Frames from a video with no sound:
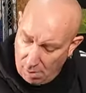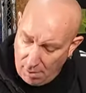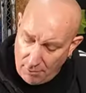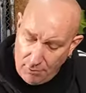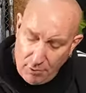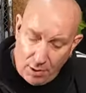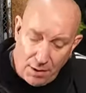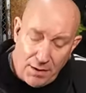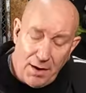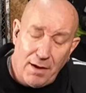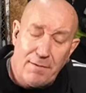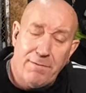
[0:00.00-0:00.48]
I've
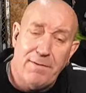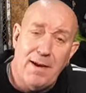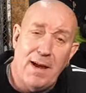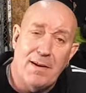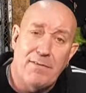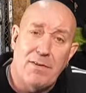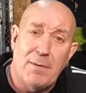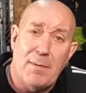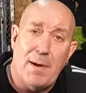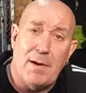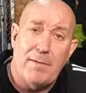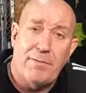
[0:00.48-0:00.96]
got enough air
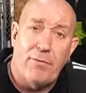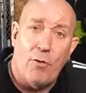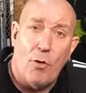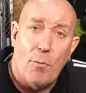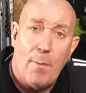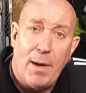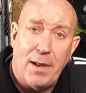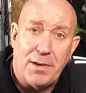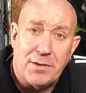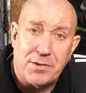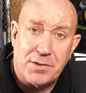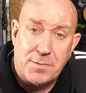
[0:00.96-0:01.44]
for about 4
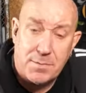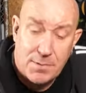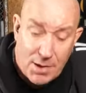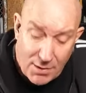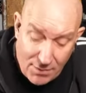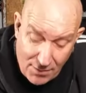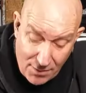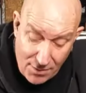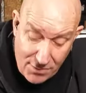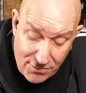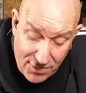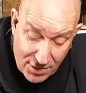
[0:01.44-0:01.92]
months,
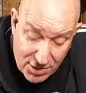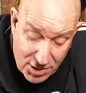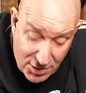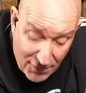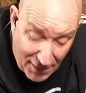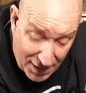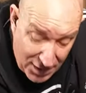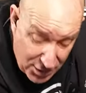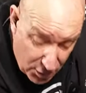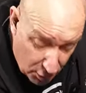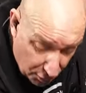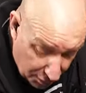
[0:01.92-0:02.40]
so
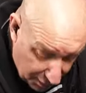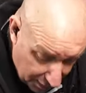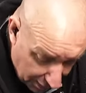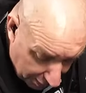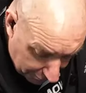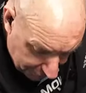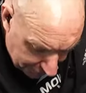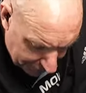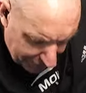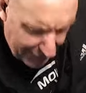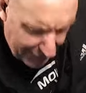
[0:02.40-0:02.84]
that's good enough.